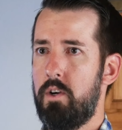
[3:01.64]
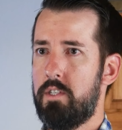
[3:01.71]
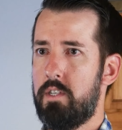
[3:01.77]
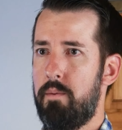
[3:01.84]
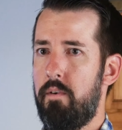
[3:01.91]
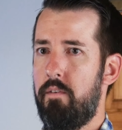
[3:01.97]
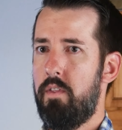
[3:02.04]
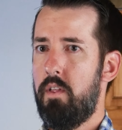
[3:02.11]

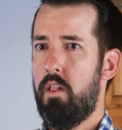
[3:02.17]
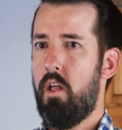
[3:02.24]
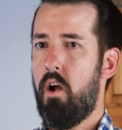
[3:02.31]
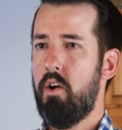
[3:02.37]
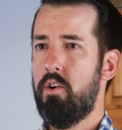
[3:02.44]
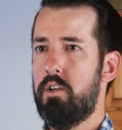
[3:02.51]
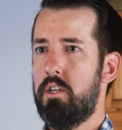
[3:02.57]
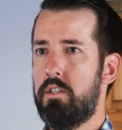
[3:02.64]
some of the
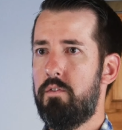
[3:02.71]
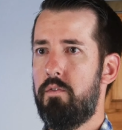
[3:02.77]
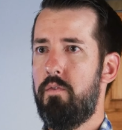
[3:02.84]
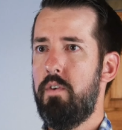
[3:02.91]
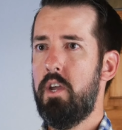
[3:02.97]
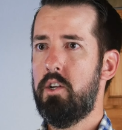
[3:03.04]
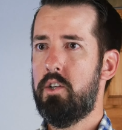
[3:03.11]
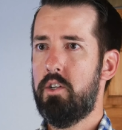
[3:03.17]
largest
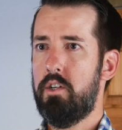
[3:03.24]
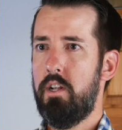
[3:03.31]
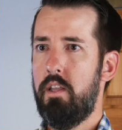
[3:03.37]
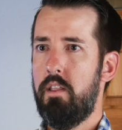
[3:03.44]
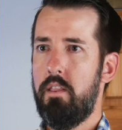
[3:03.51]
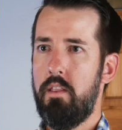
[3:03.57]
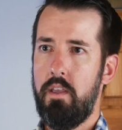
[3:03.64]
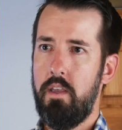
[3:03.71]
fish
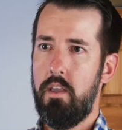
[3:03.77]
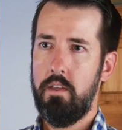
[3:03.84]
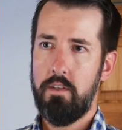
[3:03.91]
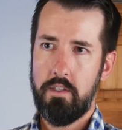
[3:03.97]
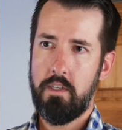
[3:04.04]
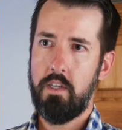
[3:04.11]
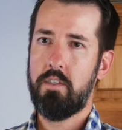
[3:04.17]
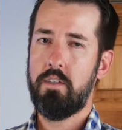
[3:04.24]
in the
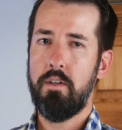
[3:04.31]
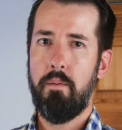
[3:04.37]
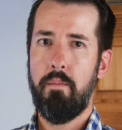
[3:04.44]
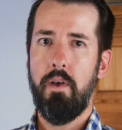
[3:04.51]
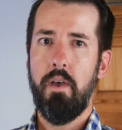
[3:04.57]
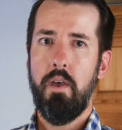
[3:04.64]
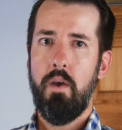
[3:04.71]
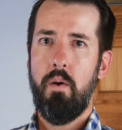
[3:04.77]
system
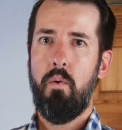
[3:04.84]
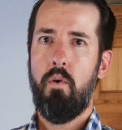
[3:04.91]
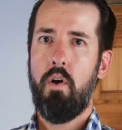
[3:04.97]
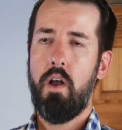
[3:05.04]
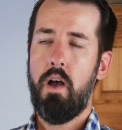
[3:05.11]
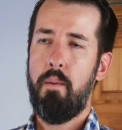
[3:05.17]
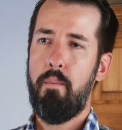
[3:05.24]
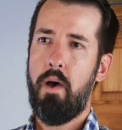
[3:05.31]
will
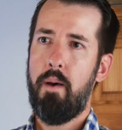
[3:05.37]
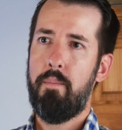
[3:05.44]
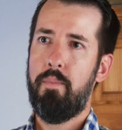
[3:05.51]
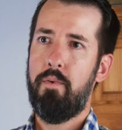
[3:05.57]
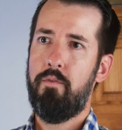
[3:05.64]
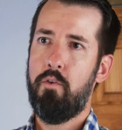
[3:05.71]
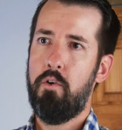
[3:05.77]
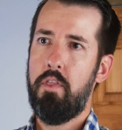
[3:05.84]
come up
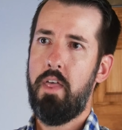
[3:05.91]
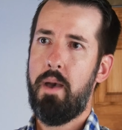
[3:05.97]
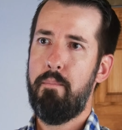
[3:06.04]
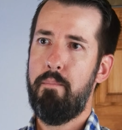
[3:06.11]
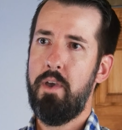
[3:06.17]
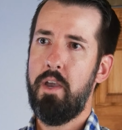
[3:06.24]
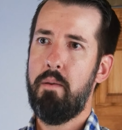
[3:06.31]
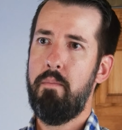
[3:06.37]
for that
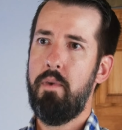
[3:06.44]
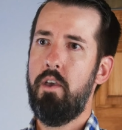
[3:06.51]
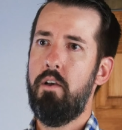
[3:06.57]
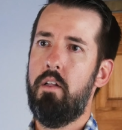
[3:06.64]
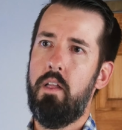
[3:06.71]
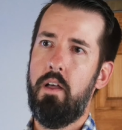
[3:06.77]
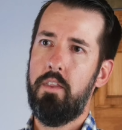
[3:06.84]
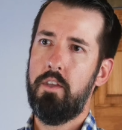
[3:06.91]
big meal
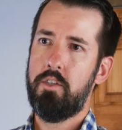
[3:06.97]
on the